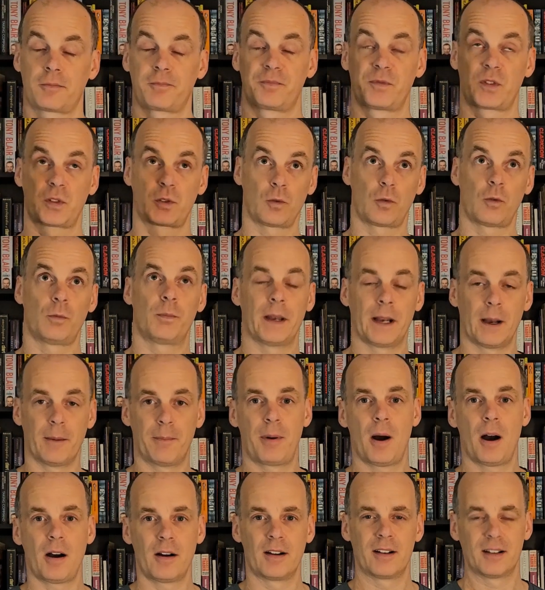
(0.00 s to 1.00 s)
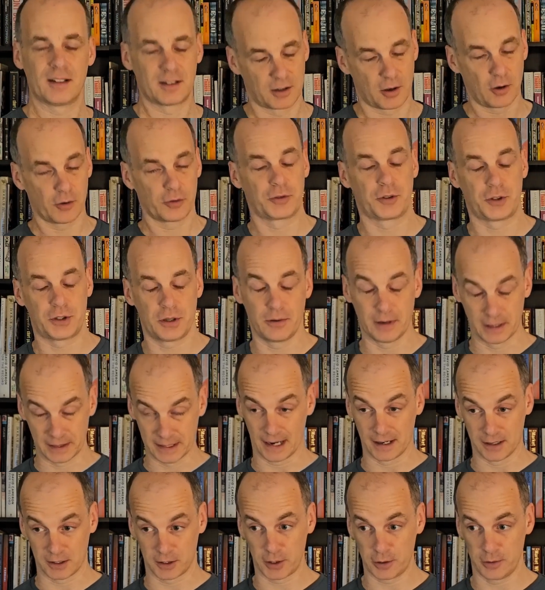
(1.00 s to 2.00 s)
Saul being a punk as God doing
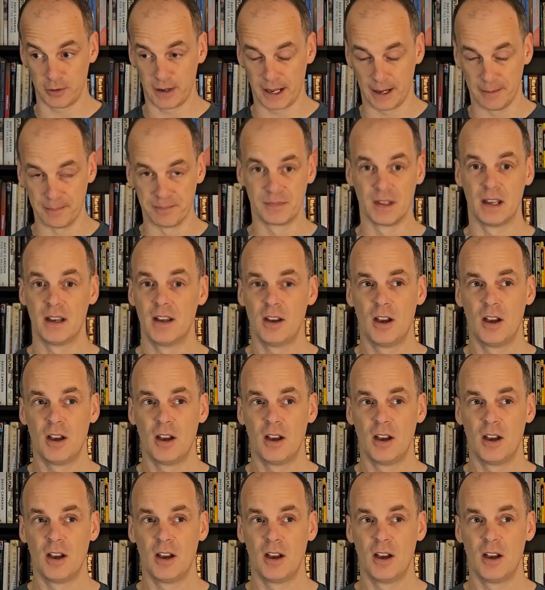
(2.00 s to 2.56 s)
that to him,